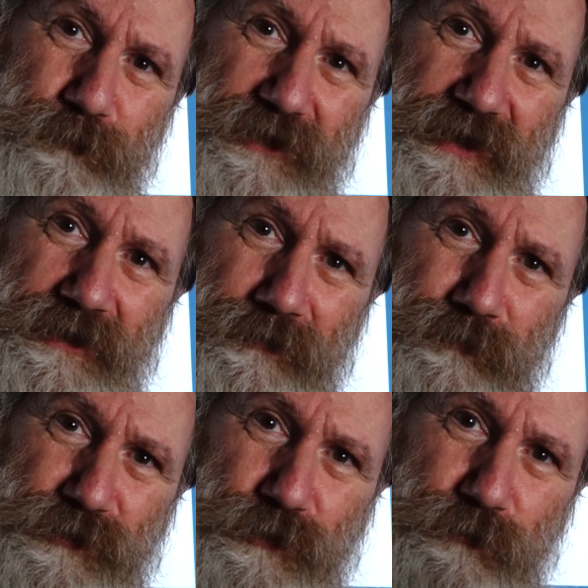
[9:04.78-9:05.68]
yeah,
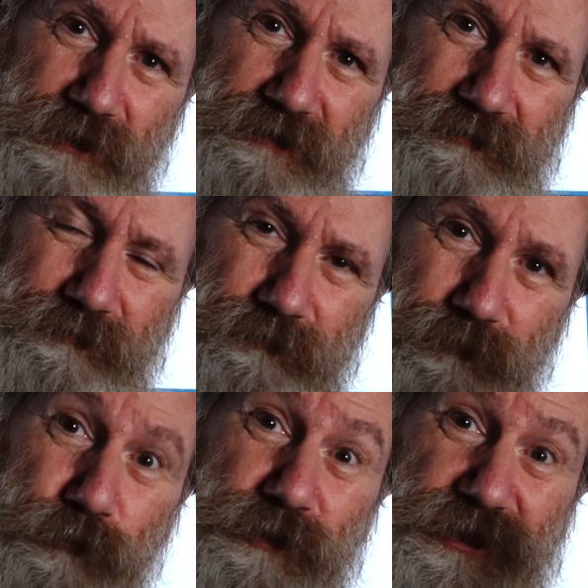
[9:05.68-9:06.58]
which
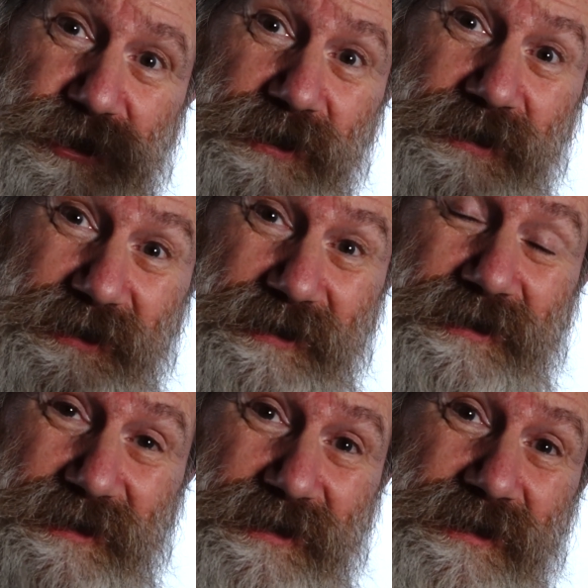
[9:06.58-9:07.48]
originally
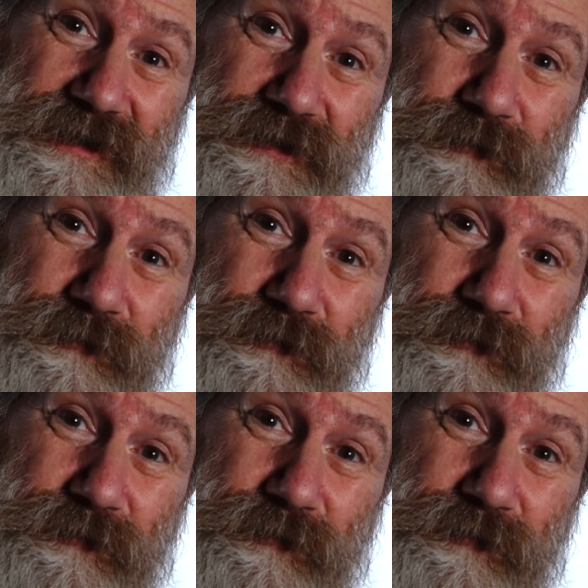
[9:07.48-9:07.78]
is